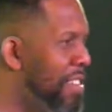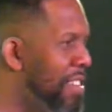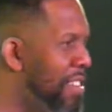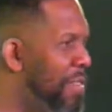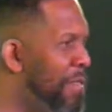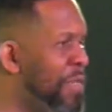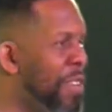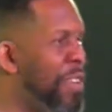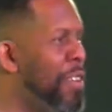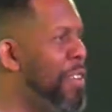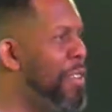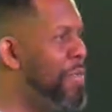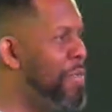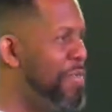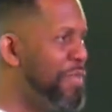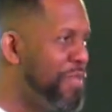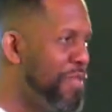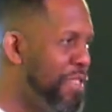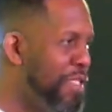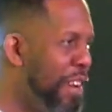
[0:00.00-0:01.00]
confirmed.
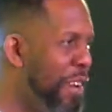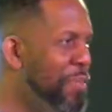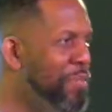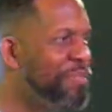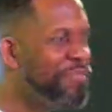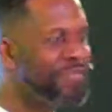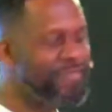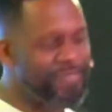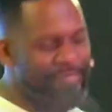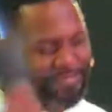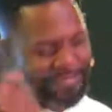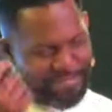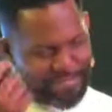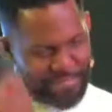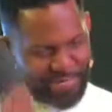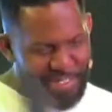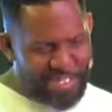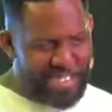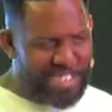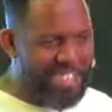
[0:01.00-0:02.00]
Yep,
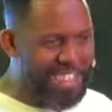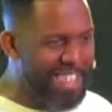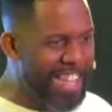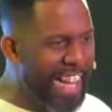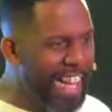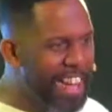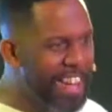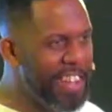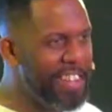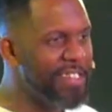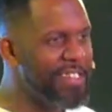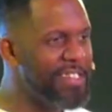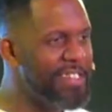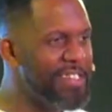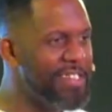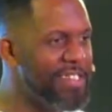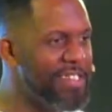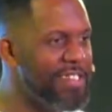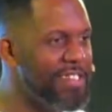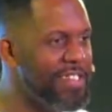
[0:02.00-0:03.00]
got it.
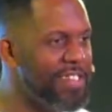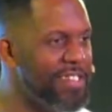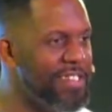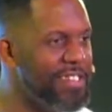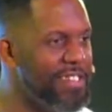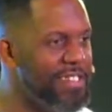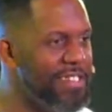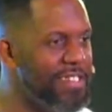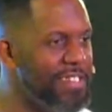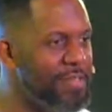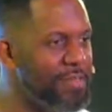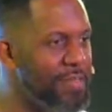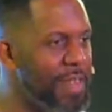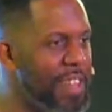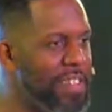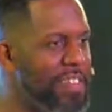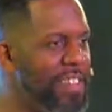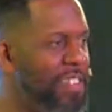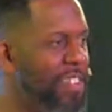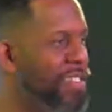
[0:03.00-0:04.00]
My
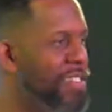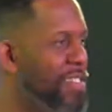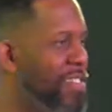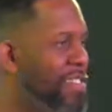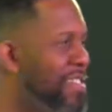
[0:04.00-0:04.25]
turn.